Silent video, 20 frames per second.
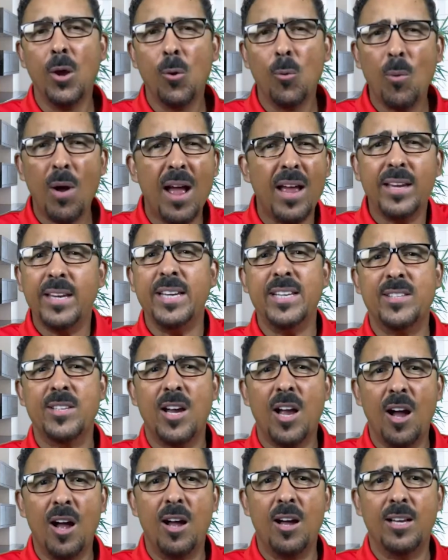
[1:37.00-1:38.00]
Why is
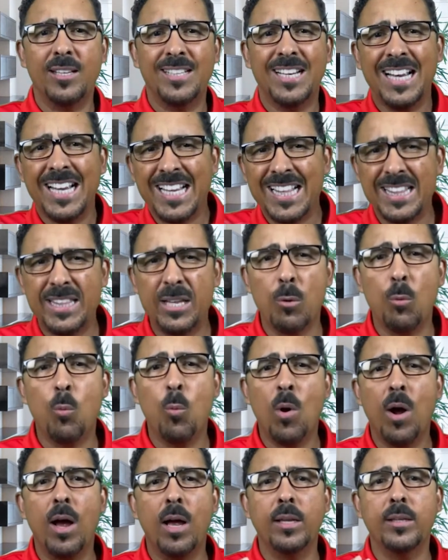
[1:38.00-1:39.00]
God the
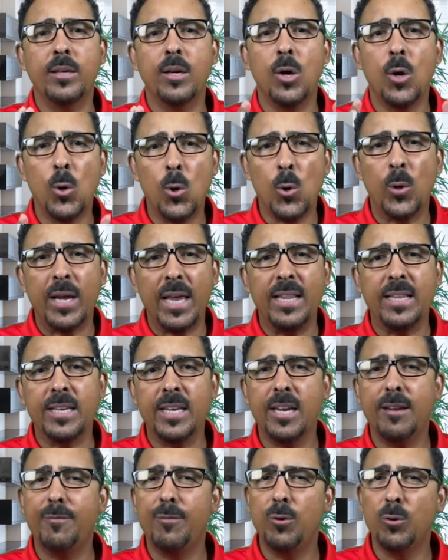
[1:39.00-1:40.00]
one who can
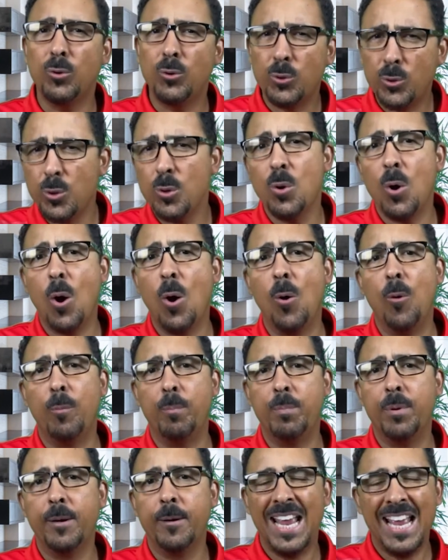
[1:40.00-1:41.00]
give you true
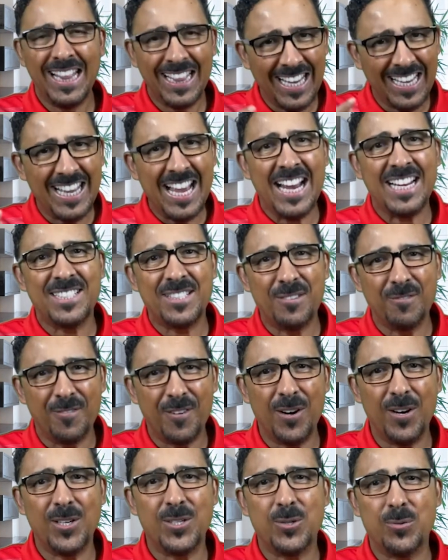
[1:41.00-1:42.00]
hope? The next
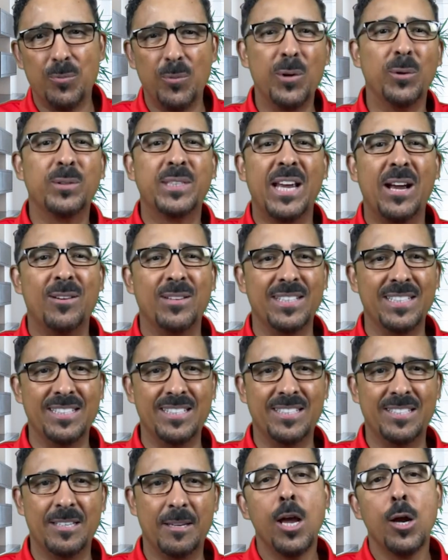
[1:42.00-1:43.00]
verse will tell us.